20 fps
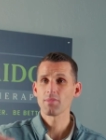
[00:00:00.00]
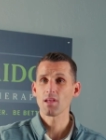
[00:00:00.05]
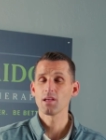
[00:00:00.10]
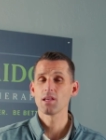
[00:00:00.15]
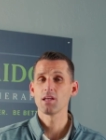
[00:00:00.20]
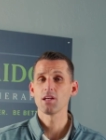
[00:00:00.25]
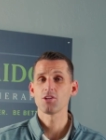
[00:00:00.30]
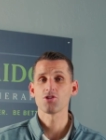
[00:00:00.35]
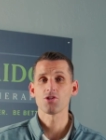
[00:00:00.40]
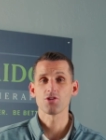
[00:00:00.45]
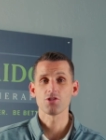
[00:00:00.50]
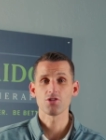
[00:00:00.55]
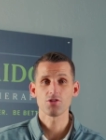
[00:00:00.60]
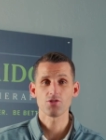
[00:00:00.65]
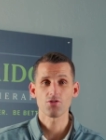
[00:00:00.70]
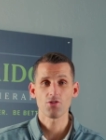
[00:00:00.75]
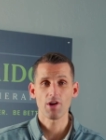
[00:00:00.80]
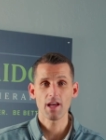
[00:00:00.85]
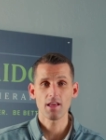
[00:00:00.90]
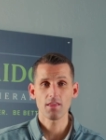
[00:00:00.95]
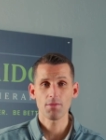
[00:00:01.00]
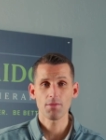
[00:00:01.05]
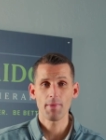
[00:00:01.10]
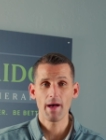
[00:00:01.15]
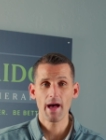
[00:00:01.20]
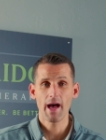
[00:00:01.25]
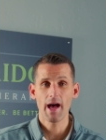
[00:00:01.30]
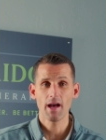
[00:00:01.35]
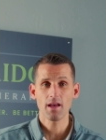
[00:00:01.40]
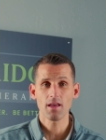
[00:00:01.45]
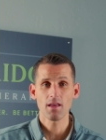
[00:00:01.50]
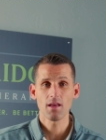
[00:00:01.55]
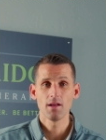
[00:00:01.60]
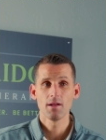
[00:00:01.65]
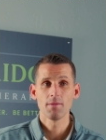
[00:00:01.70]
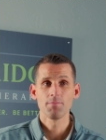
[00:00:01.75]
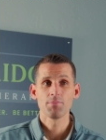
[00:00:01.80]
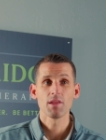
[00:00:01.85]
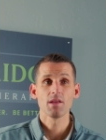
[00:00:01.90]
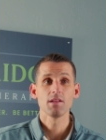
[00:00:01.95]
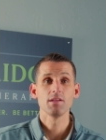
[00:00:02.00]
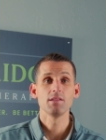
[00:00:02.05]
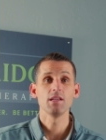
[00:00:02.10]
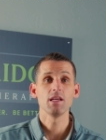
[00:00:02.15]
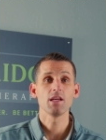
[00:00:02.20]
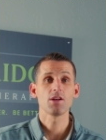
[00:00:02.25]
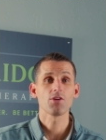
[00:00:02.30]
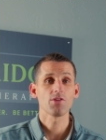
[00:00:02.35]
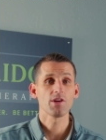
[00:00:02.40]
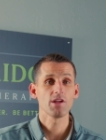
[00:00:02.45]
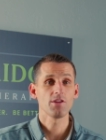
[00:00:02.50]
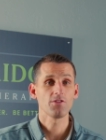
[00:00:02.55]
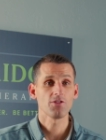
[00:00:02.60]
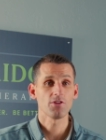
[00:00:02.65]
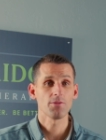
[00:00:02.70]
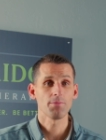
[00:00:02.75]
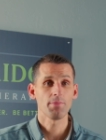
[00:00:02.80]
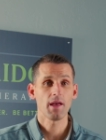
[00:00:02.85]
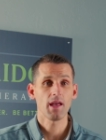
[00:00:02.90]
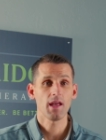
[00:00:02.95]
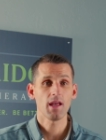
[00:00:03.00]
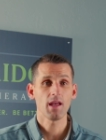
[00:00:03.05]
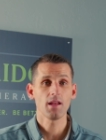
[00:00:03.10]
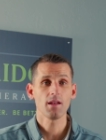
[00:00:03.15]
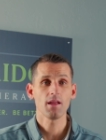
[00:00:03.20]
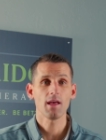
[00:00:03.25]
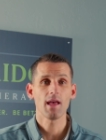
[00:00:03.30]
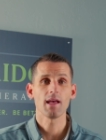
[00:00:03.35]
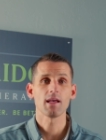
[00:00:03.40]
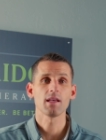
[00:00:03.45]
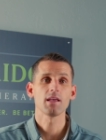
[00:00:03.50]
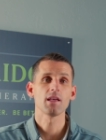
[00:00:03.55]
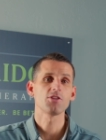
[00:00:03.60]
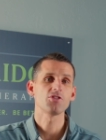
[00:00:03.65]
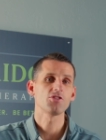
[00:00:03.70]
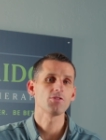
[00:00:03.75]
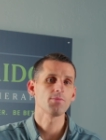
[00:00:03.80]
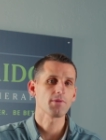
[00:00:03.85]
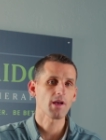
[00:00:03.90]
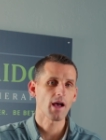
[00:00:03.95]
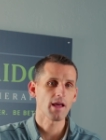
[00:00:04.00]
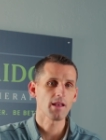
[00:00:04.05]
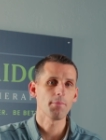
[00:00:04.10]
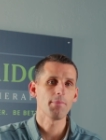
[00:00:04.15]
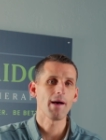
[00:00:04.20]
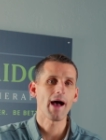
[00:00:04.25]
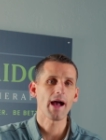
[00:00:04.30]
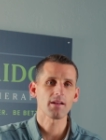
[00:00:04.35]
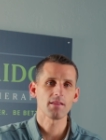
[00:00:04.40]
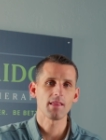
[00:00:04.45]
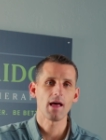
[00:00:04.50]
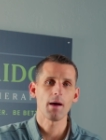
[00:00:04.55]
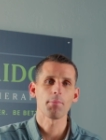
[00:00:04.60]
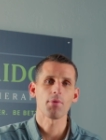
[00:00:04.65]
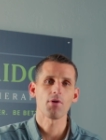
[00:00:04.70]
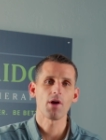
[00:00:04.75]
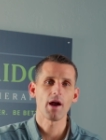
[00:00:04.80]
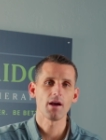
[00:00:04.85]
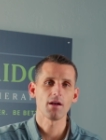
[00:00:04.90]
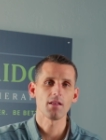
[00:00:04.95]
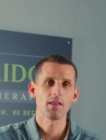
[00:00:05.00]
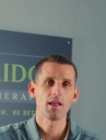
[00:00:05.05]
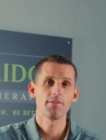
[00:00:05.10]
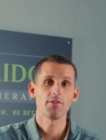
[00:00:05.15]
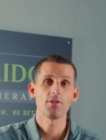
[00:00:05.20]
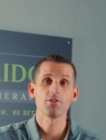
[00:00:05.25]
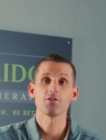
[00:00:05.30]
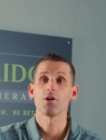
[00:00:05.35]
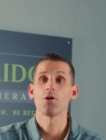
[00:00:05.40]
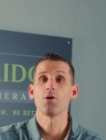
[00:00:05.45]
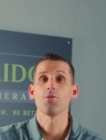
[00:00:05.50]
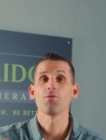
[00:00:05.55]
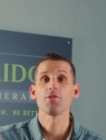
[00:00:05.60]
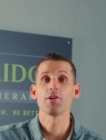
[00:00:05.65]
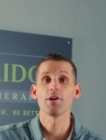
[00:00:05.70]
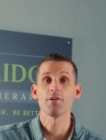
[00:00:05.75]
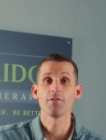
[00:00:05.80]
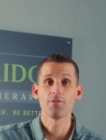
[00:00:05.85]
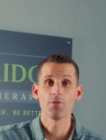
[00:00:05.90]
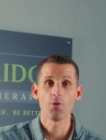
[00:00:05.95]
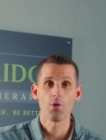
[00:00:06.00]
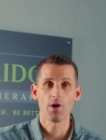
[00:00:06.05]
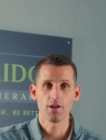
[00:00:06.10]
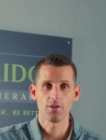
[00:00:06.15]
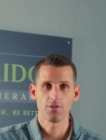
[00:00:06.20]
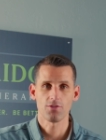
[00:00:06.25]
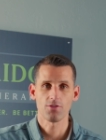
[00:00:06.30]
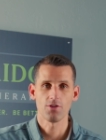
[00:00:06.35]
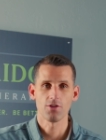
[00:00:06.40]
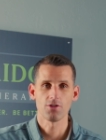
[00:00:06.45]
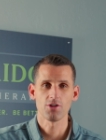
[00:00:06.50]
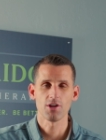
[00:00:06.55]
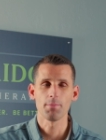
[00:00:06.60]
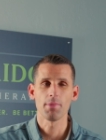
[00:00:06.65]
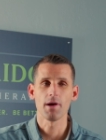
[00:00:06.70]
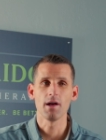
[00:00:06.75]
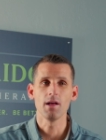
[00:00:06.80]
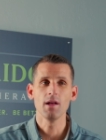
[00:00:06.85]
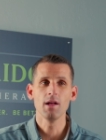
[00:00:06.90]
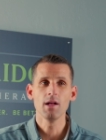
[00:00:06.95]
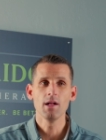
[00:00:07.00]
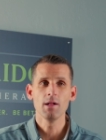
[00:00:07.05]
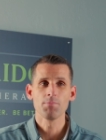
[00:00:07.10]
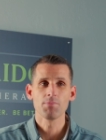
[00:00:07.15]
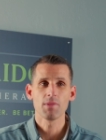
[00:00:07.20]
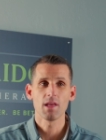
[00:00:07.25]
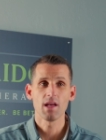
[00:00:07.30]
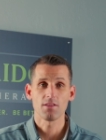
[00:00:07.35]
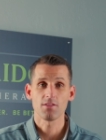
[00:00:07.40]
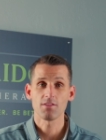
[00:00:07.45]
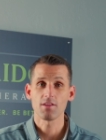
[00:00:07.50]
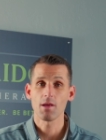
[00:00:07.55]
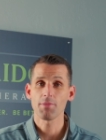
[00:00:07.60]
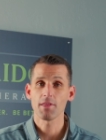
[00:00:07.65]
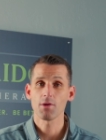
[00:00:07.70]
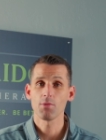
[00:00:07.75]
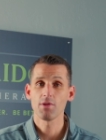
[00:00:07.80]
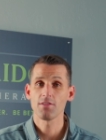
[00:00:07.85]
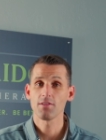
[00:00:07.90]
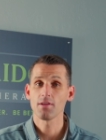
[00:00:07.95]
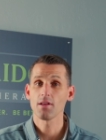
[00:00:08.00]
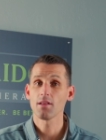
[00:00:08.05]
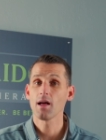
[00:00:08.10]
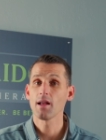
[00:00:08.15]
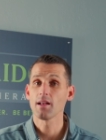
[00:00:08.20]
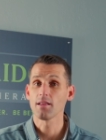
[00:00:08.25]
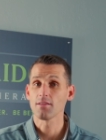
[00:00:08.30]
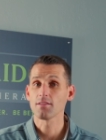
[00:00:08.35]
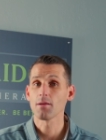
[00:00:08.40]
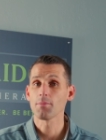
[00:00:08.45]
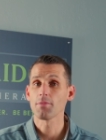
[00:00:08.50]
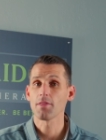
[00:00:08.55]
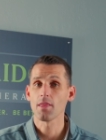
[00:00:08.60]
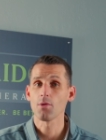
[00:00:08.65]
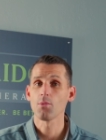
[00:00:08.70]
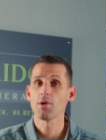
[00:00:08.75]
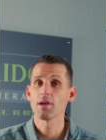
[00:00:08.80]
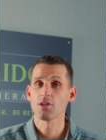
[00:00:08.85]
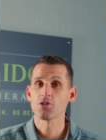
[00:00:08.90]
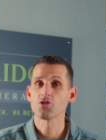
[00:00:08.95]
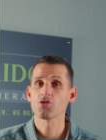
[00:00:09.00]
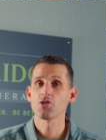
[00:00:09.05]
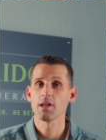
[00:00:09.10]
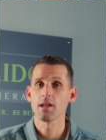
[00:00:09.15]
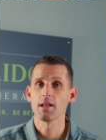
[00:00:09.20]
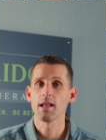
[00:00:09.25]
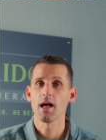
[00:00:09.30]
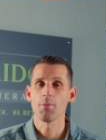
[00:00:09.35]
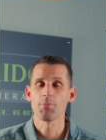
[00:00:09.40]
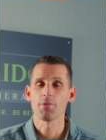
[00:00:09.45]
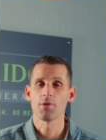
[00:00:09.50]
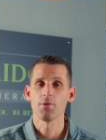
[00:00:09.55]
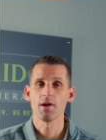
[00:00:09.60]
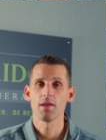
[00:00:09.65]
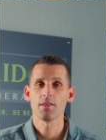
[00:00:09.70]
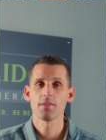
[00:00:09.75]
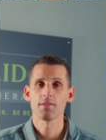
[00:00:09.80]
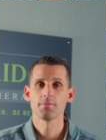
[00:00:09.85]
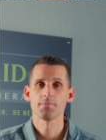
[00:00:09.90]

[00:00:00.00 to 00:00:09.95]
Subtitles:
get your strength back, decrease your pain, and get you kind of back to that prior level to hopefully avoid a surgery. But it's something we see a lot and it's something that we can treat and help you with.